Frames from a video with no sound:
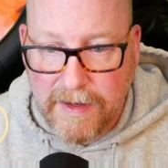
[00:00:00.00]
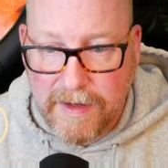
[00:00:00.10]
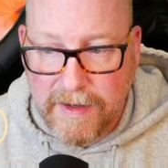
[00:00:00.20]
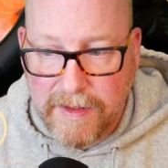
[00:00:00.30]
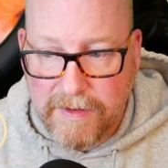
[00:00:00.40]

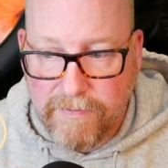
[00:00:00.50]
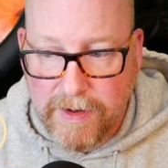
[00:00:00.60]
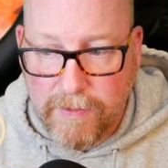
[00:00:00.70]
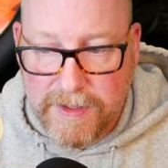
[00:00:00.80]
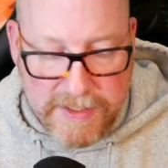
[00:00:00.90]
the
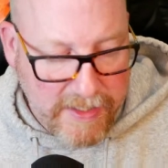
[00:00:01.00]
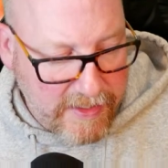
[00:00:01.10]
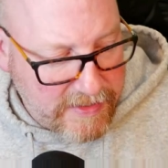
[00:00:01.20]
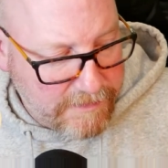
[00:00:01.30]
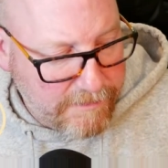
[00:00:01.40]
frequency
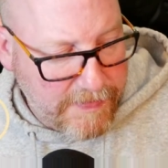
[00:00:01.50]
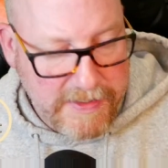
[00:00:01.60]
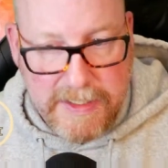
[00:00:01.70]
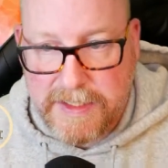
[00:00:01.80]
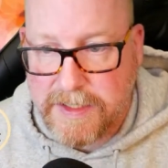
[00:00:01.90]
is
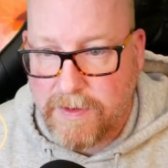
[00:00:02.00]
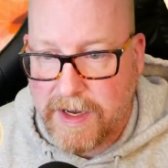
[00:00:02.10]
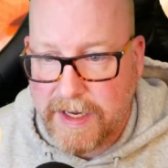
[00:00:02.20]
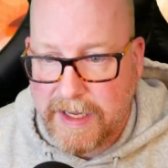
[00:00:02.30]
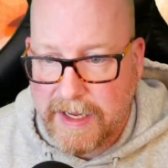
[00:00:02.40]
busy, so
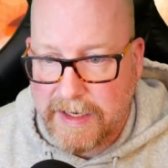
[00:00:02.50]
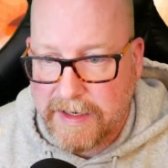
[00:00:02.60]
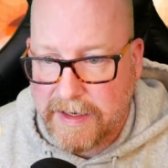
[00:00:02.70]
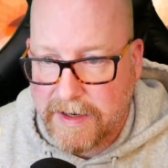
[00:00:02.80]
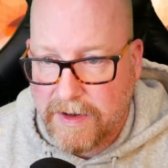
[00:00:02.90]
I can't
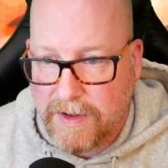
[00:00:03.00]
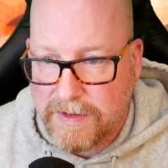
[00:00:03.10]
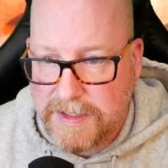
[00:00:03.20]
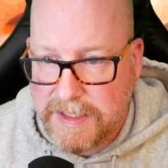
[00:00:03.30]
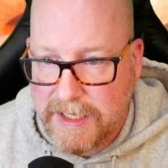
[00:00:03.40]

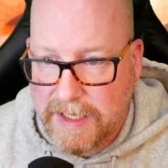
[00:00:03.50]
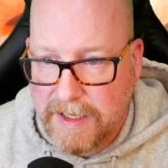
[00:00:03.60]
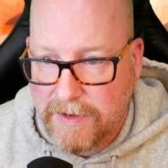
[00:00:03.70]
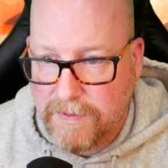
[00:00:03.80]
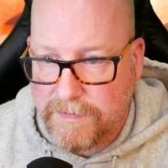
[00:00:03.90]
call CQ.